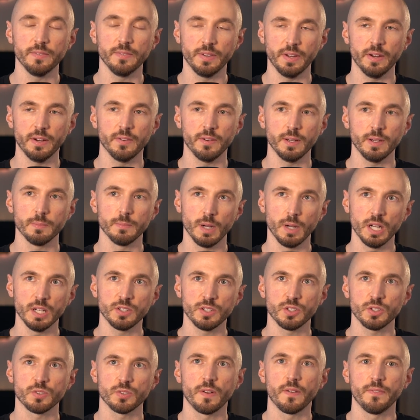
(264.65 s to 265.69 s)
very
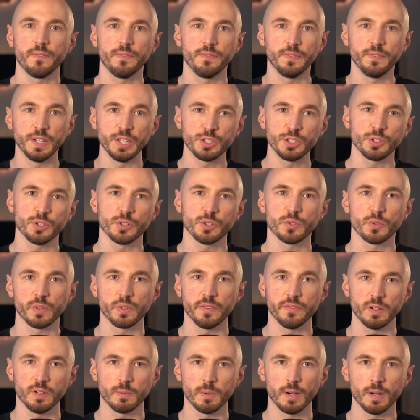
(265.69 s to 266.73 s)
much
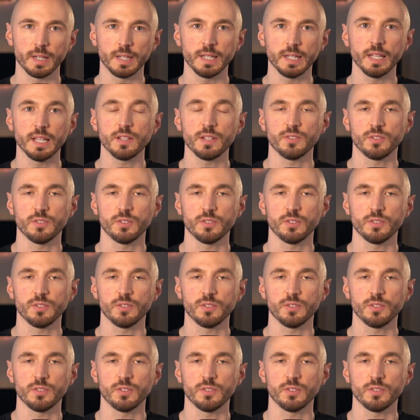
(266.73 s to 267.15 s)
feature-driven marketing.